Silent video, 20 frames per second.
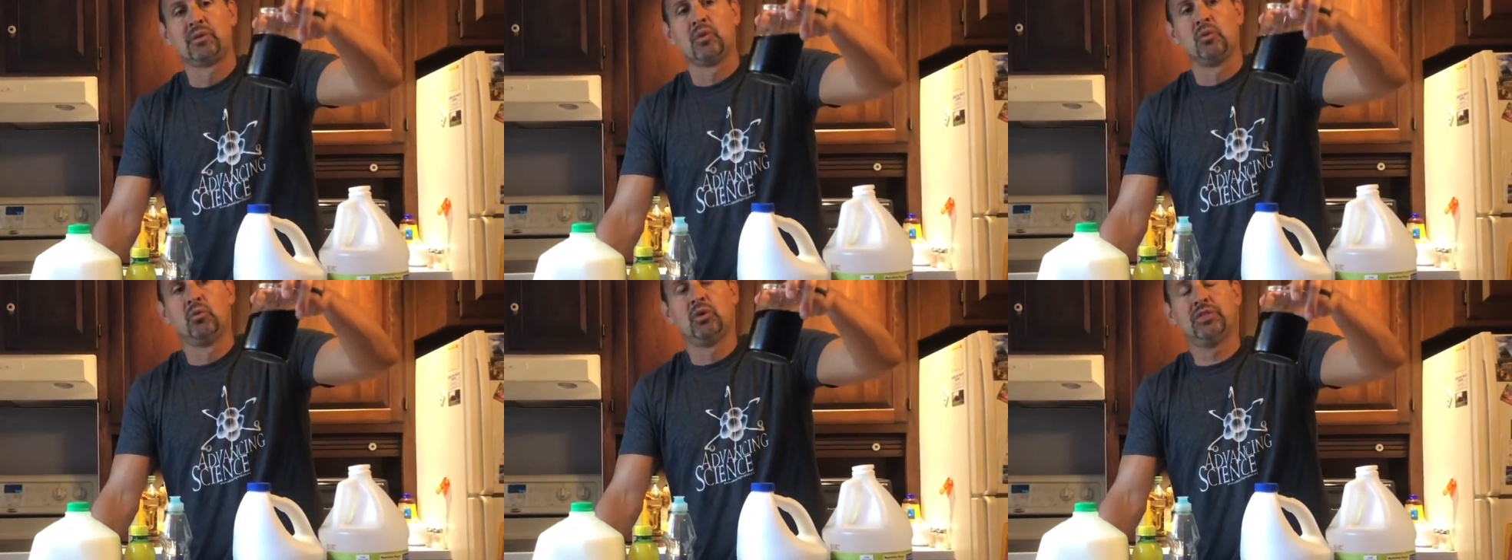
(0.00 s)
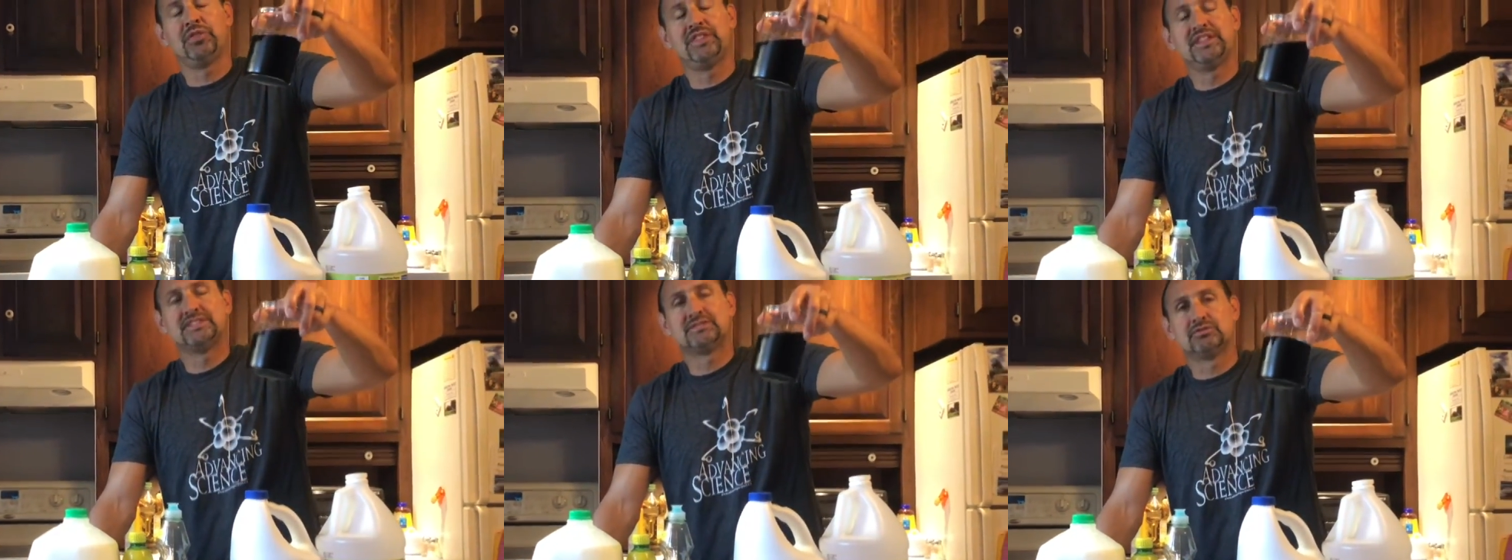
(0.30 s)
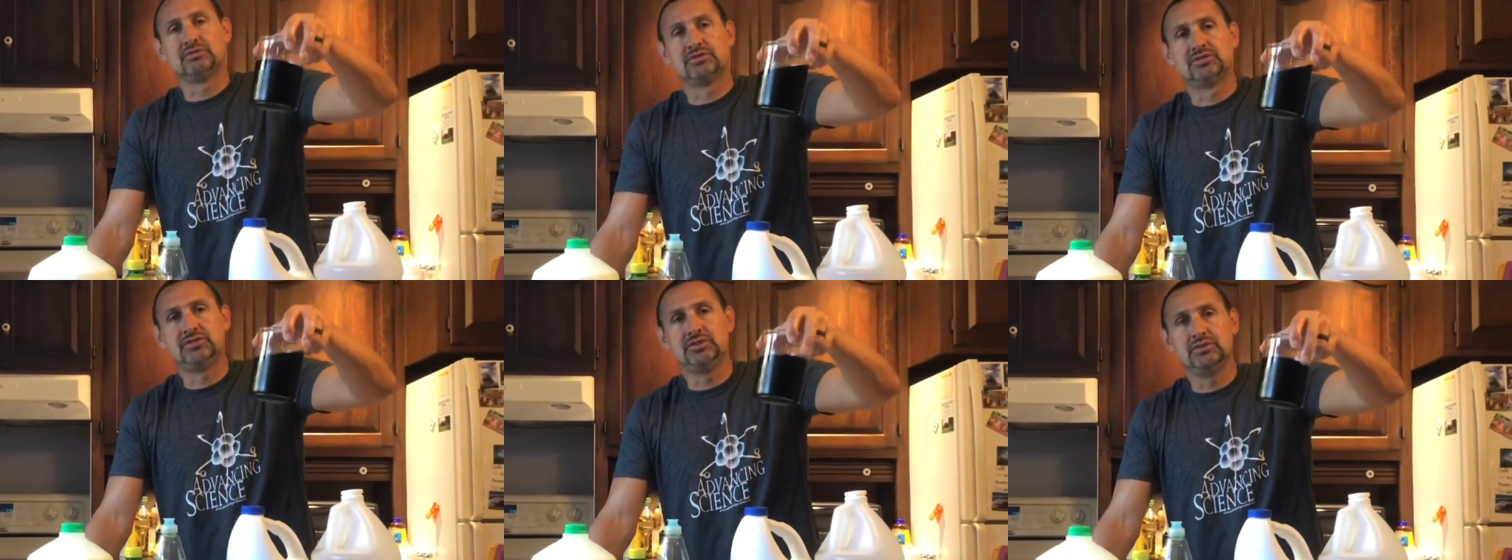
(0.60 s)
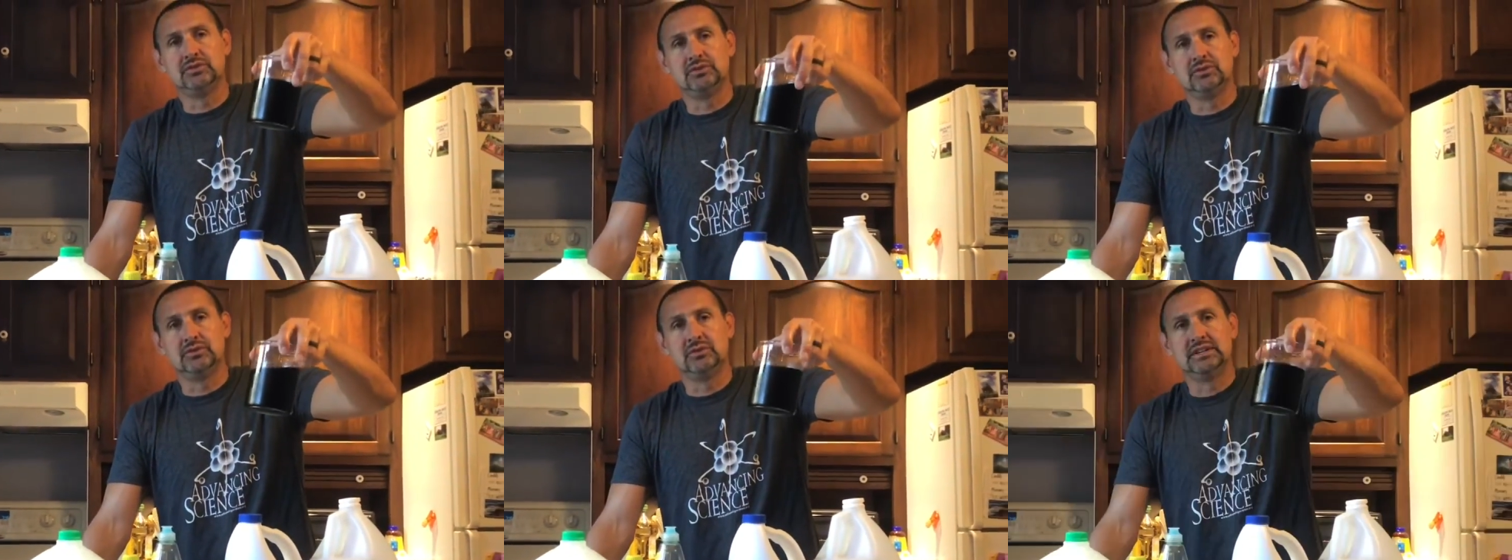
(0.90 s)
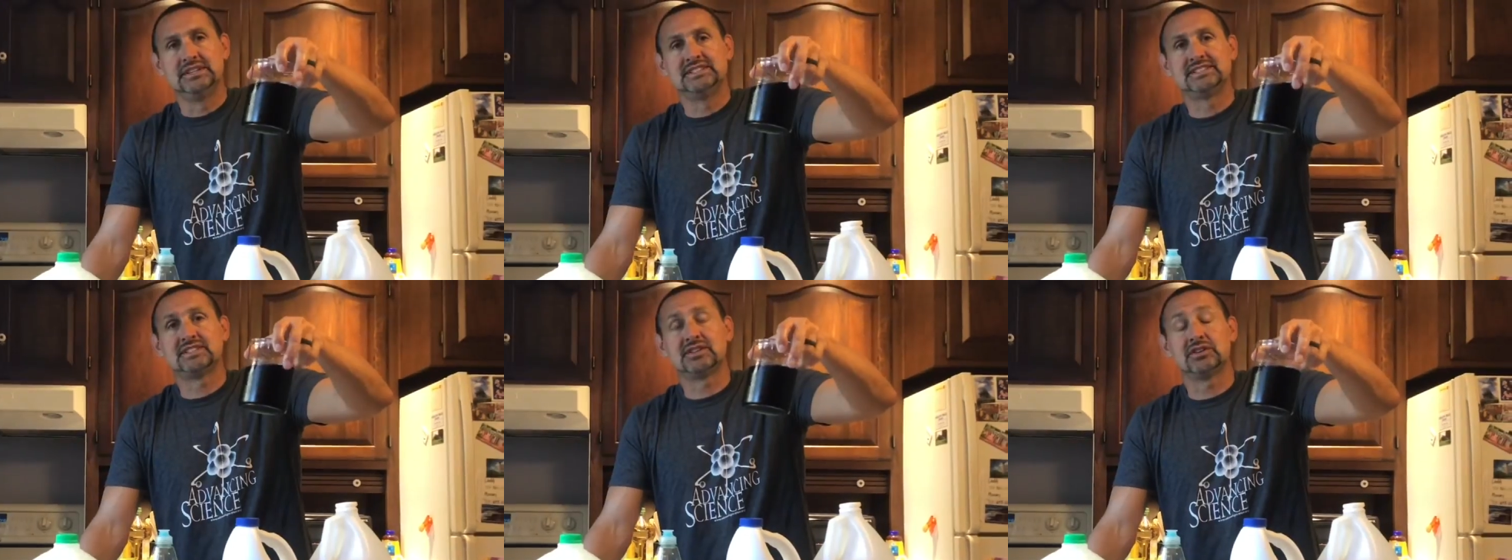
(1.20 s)
What this will do
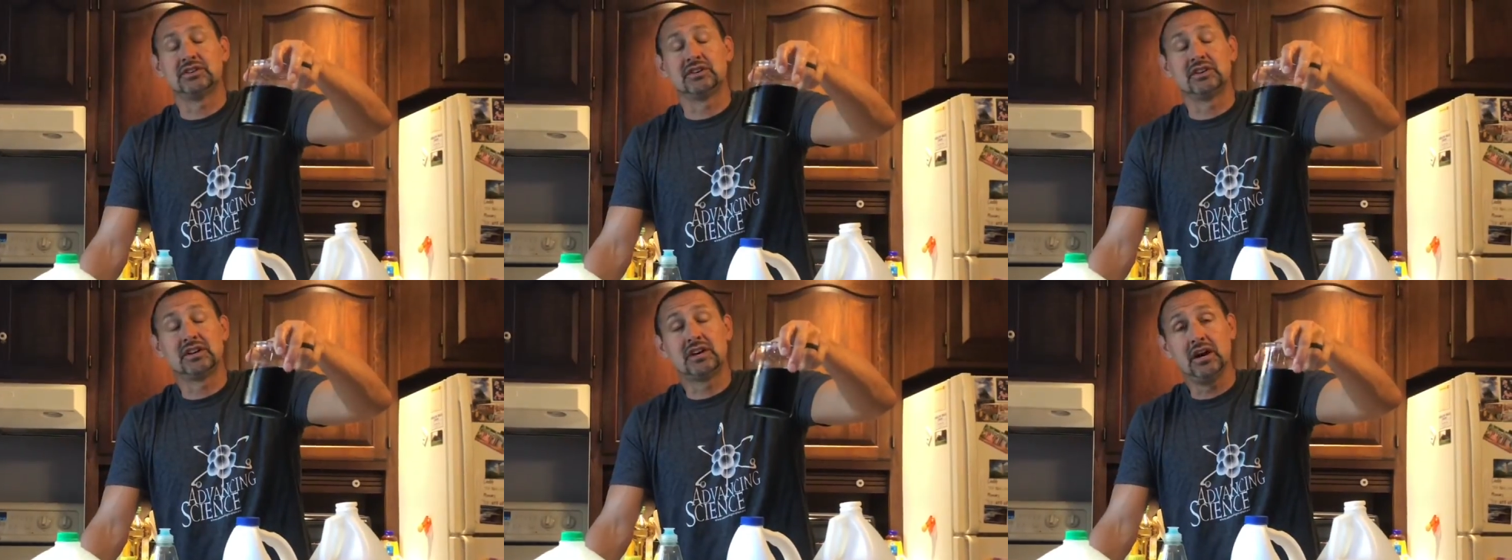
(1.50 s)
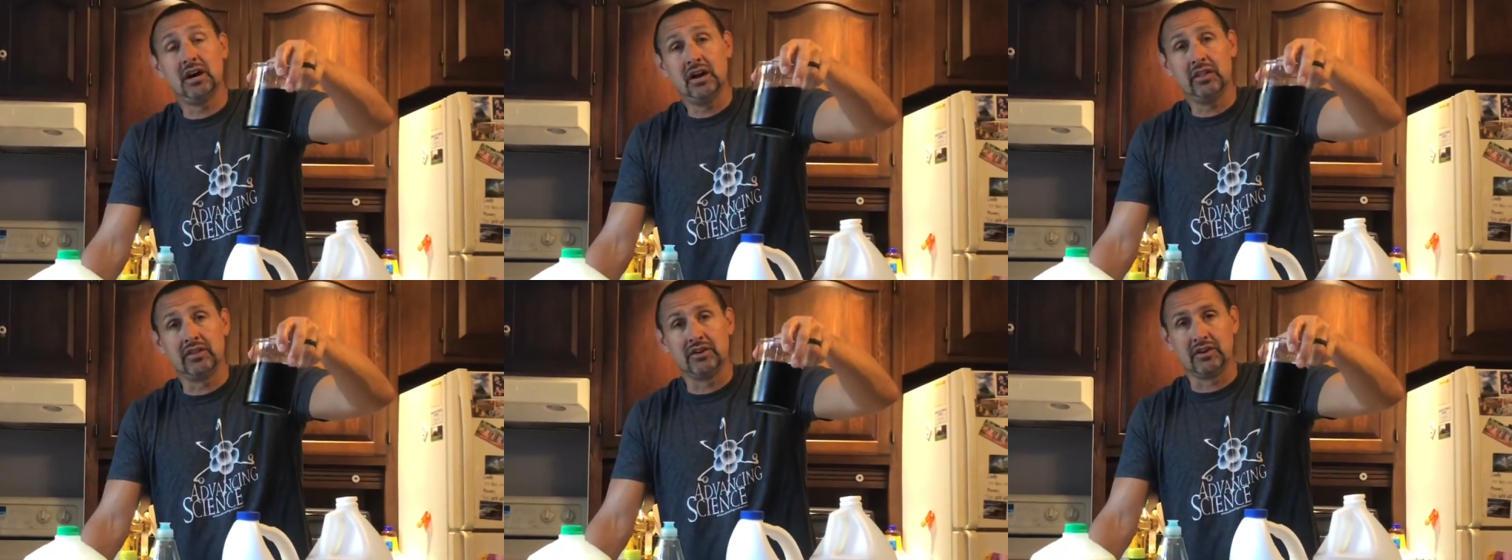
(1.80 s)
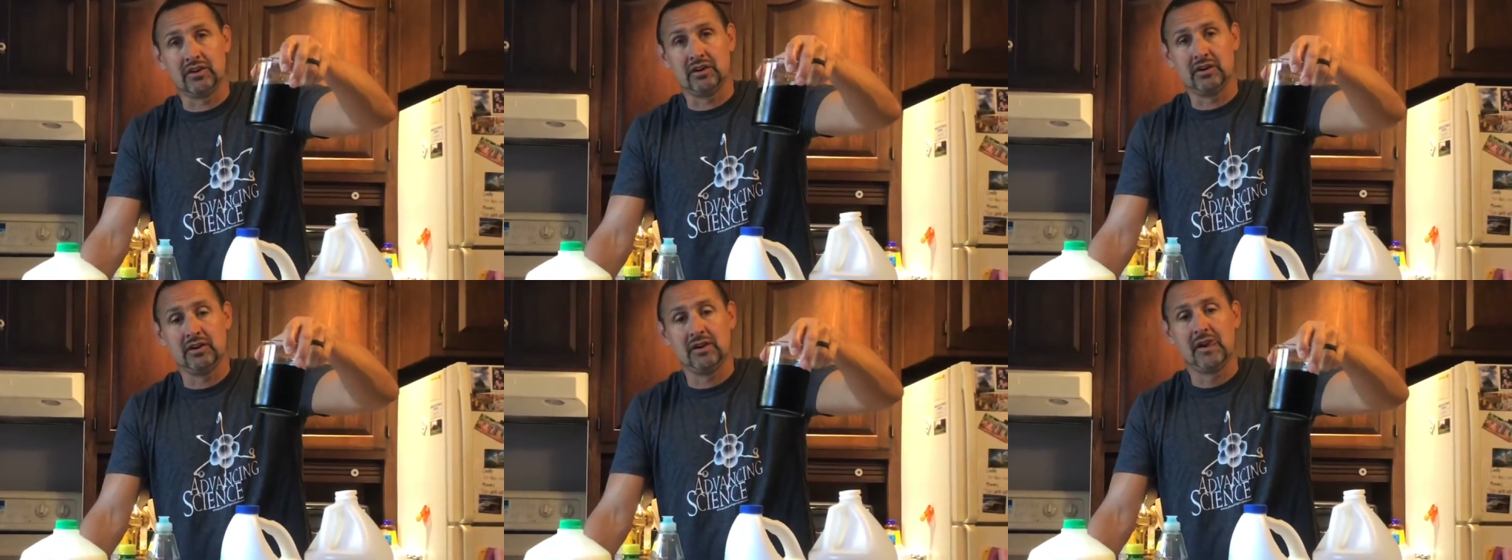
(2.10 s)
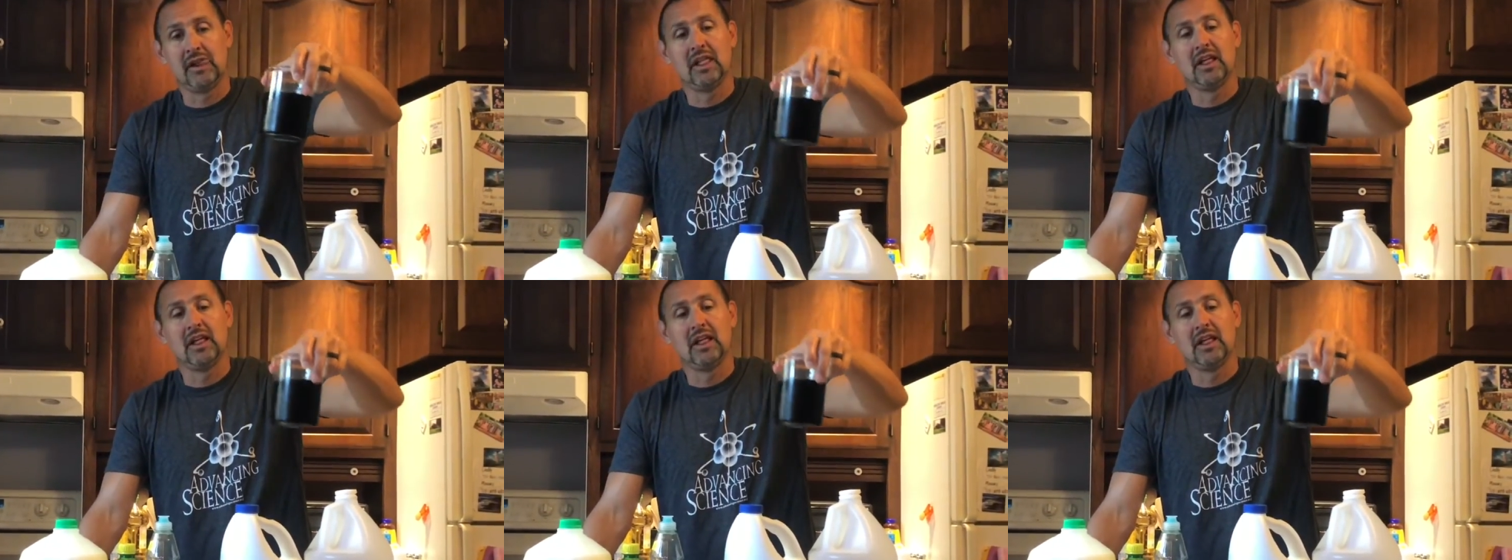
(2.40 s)
is turn color